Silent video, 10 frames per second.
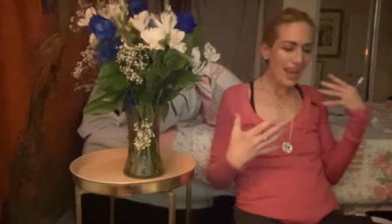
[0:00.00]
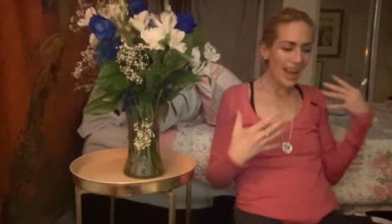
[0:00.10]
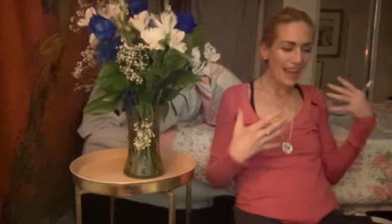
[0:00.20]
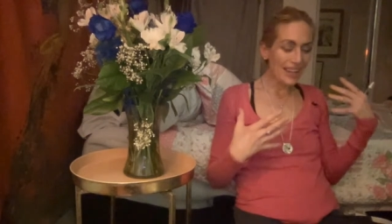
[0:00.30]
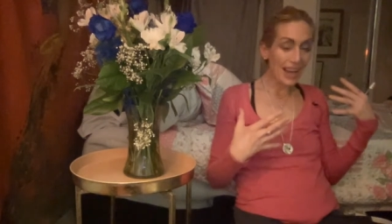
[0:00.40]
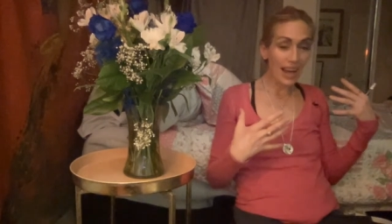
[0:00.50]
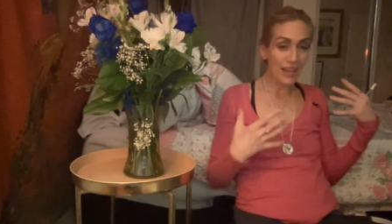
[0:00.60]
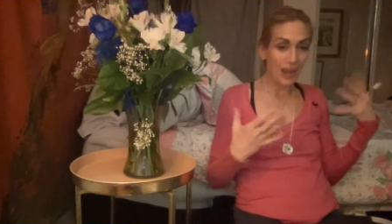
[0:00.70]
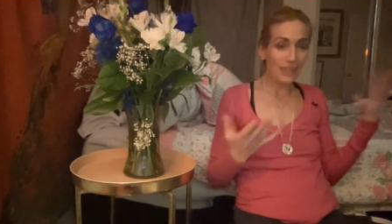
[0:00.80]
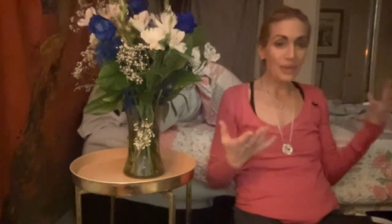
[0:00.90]
And
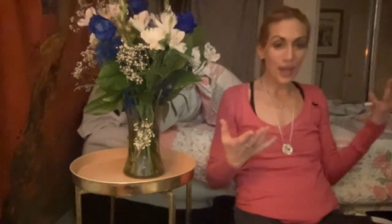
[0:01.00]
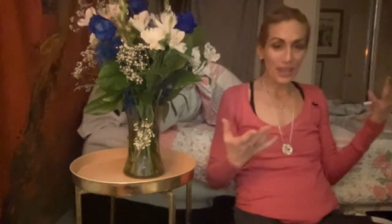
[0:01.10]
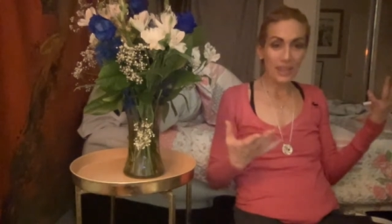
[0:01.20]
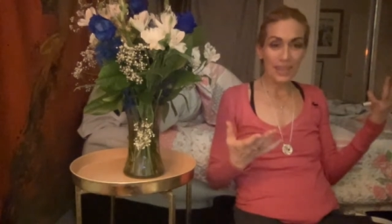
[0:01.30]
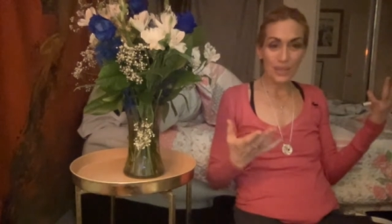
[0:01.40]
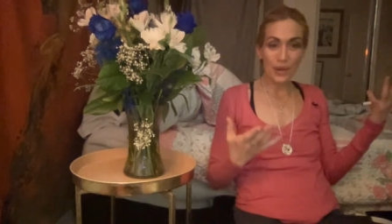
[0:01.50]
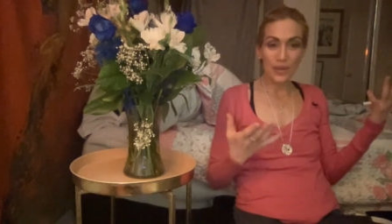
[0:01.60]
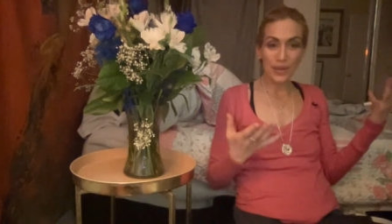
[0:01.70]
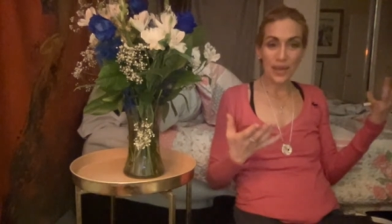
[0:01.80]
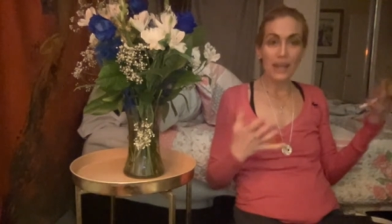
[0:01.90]
I think that's why
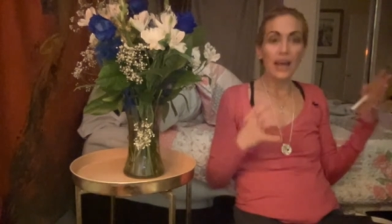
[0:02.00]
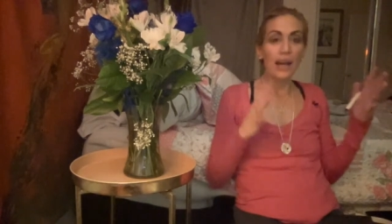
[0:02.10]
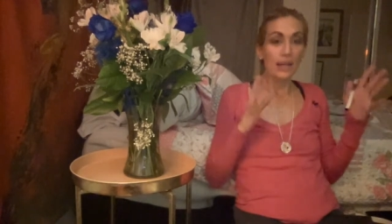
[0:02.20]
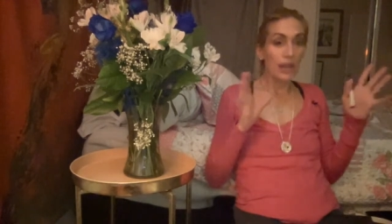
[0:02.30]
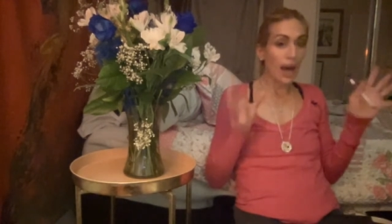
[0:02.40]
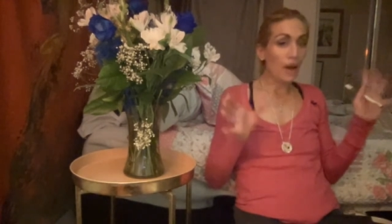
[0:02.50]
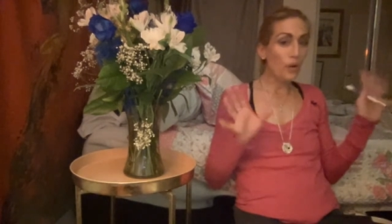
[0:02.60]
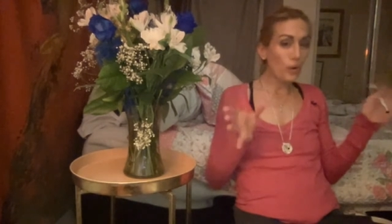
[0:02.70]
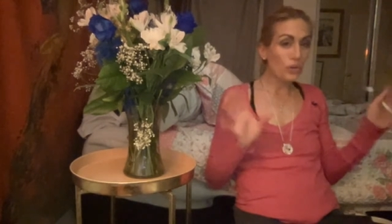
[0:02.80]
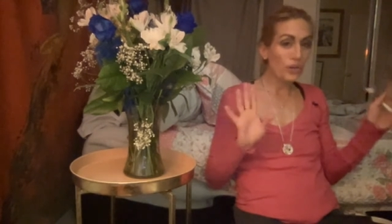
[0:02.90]
everything, not
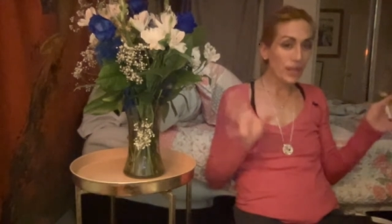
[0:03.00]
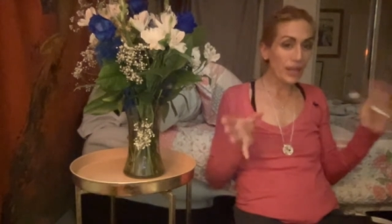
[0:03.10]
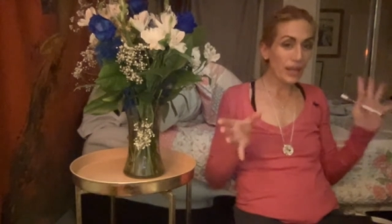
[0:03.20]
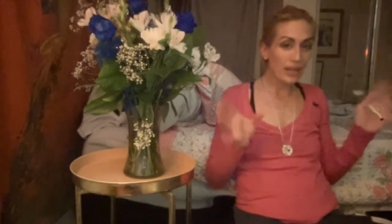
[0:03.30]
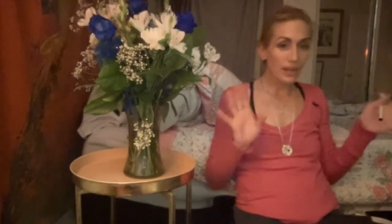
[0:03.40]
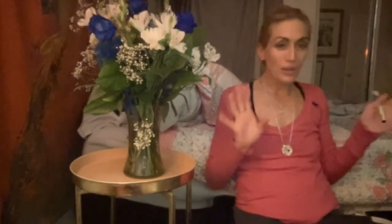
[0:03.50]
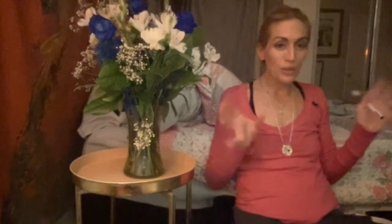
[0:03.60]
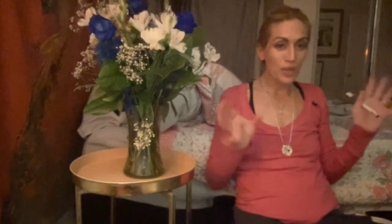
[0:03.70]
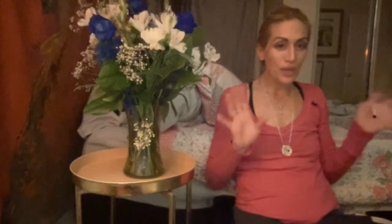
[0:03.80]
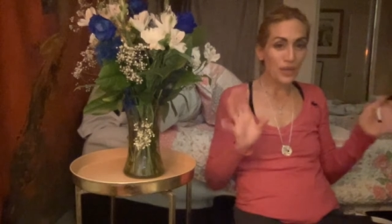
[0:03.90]
only
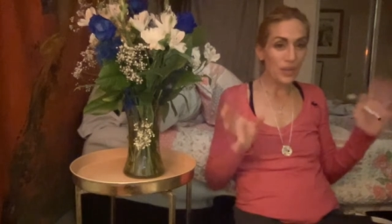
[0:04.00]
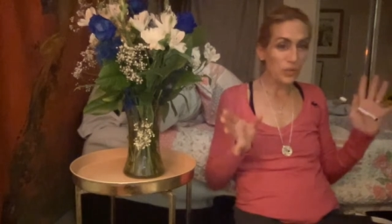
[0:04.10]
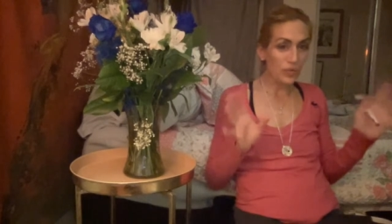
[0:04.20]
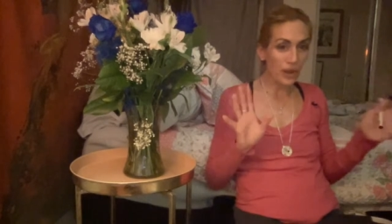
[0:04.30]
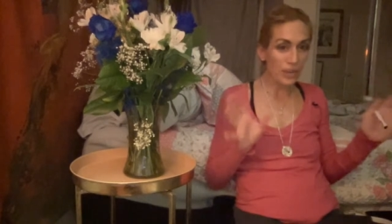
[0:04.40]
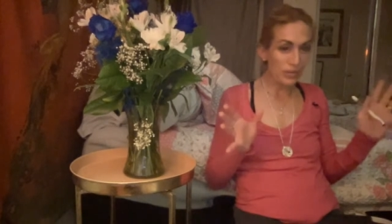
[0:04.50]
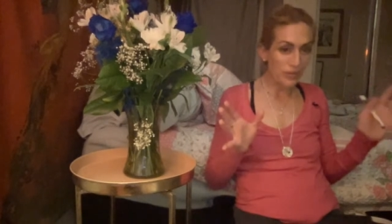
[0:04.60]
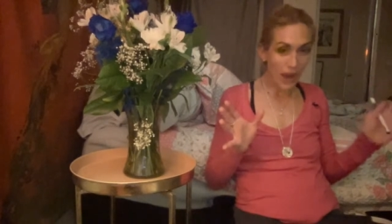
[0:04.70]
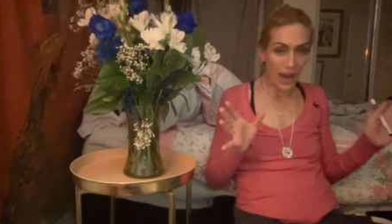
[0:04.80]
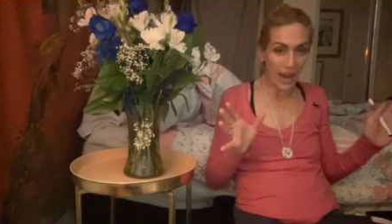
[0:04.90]
was everything very
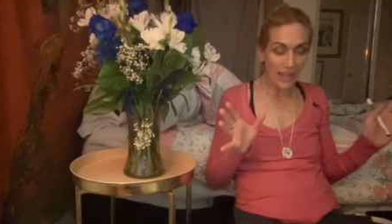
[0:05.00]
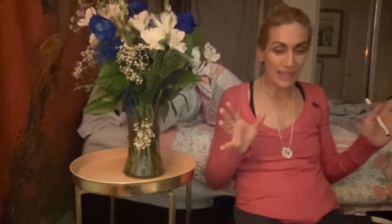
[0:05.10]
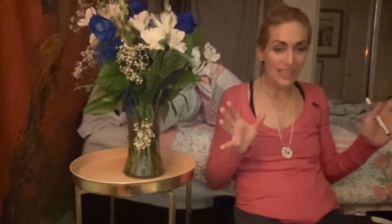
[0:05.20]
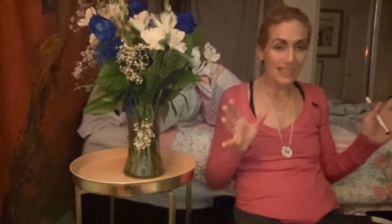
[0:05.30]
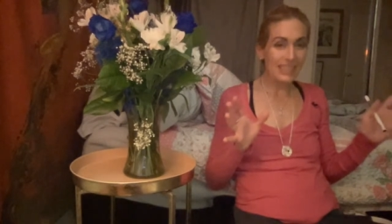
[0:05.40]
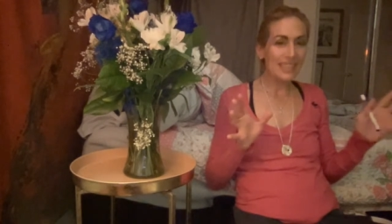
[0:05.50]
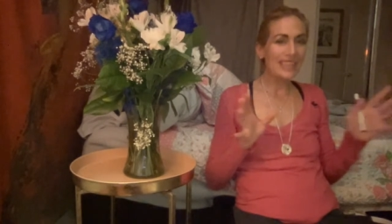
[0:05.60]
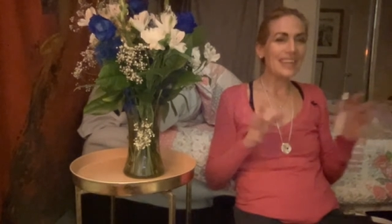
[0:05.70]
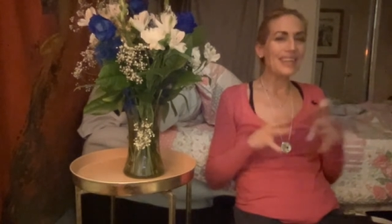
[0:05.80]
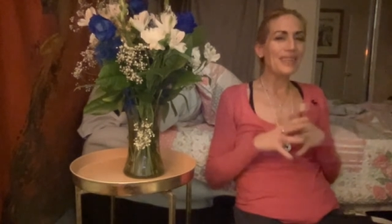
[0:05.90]
fast,
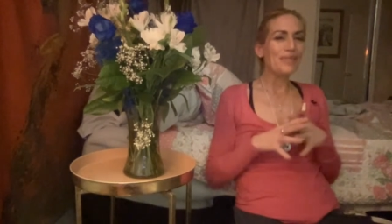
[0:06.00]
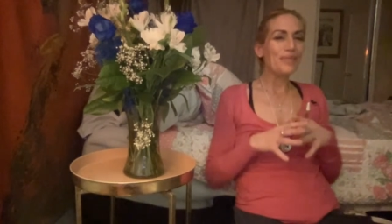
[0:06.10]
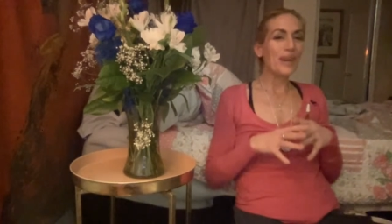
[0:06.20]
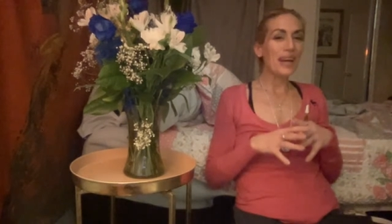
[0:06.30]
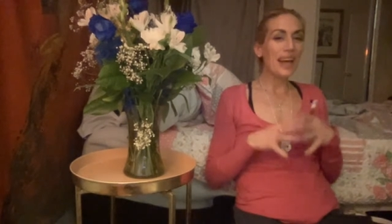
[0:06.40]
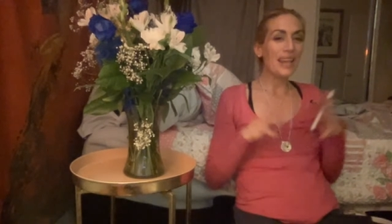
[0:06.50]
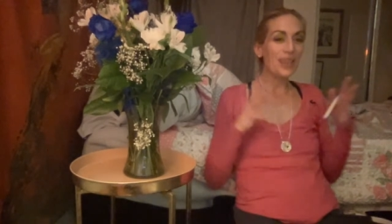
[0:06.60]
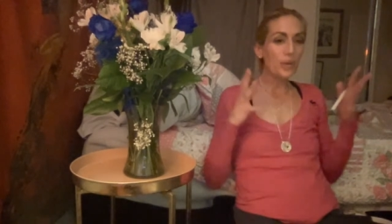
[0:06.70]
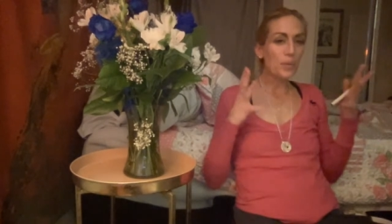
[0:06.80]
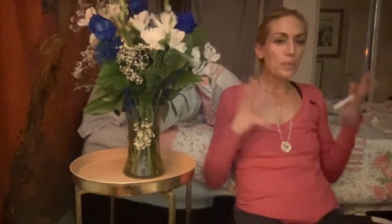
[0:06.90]
but
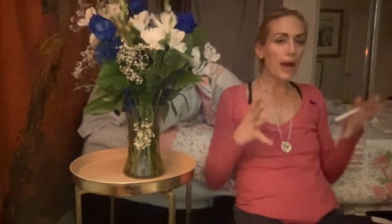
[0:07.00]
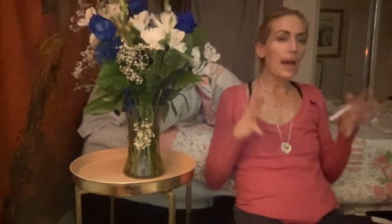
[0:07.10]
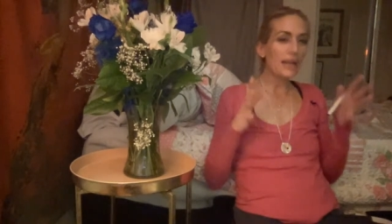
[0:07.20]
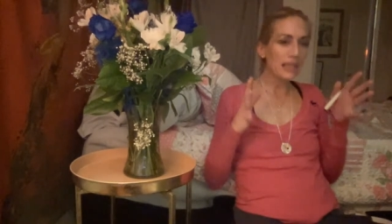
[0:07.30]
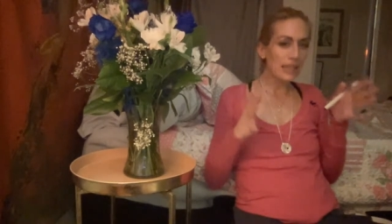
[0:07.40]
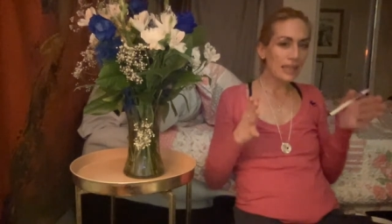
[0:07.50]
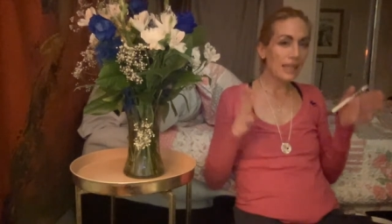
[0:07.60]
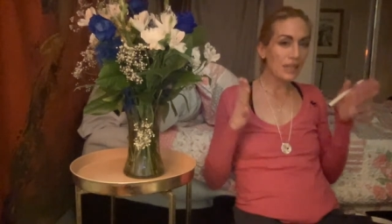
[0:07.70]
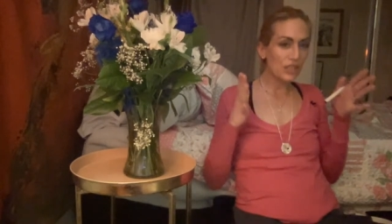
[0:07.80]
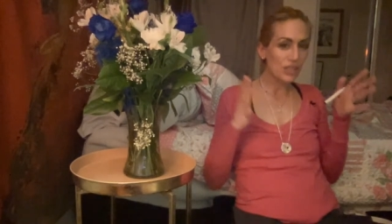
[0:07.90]
they were packing
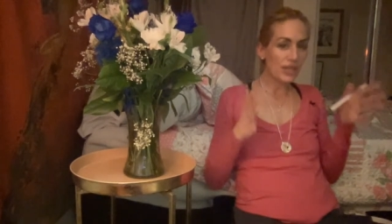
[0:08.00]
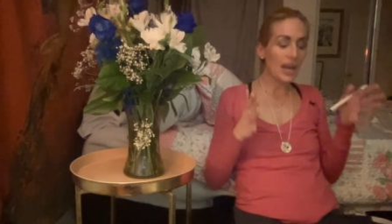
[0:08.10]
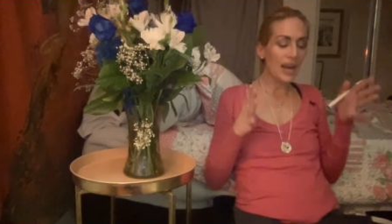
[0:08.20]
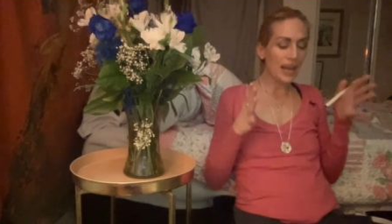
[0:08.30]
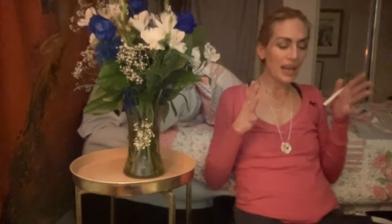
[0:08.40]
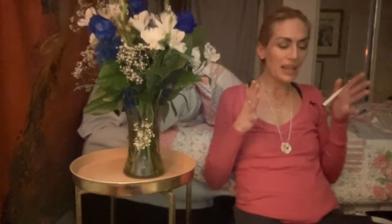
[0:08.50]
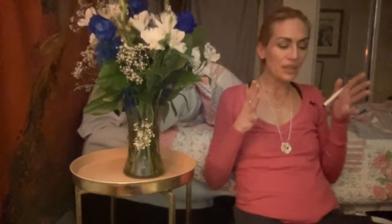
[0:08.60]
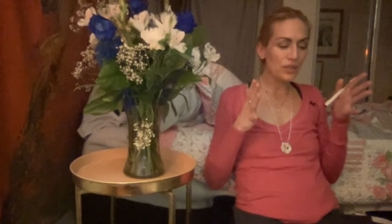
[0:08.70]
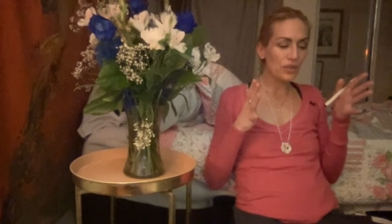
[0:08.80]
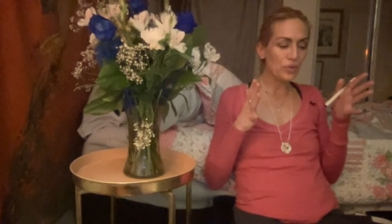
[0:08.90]
each day
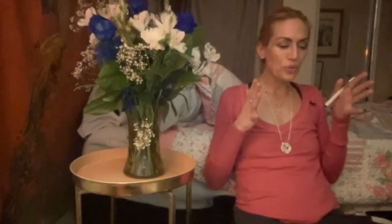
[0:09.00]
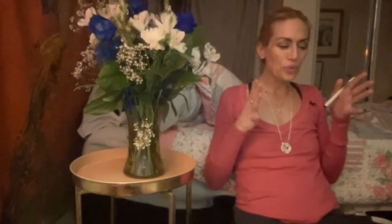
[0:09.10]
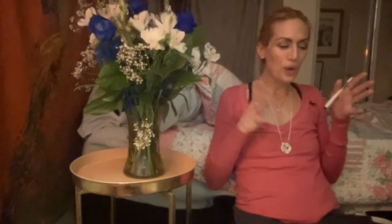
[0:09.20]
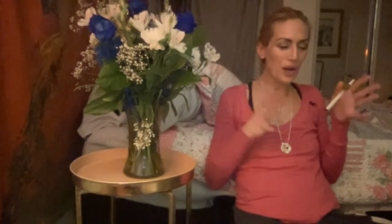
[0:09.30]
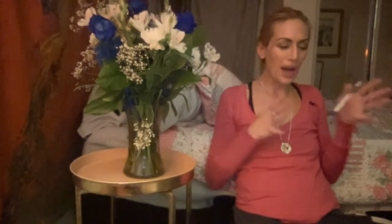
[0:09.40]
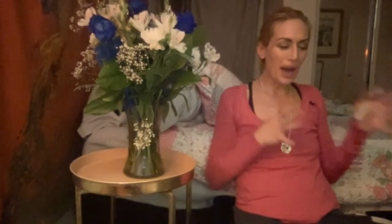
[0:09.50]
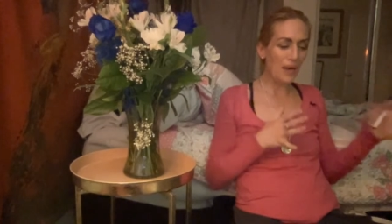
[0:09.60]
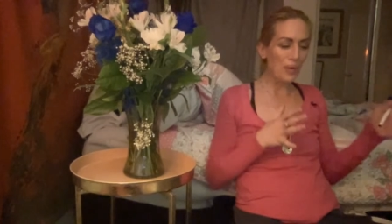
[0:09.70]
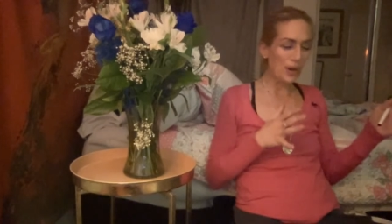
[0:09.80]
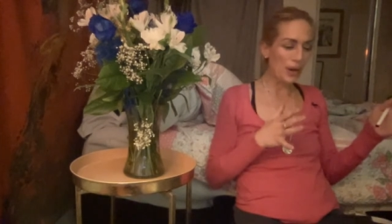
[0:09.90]
into 1
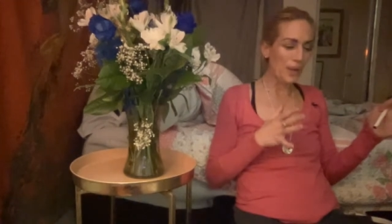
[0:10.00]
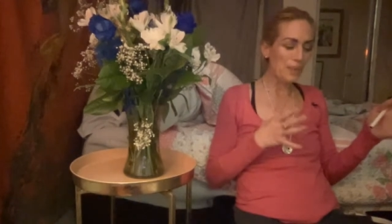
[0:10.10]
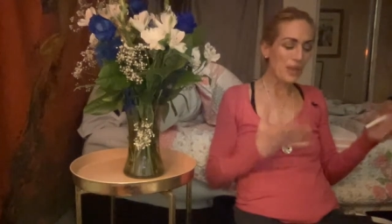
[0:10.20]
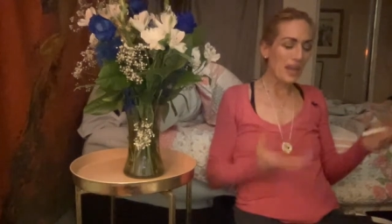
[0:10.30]
hour.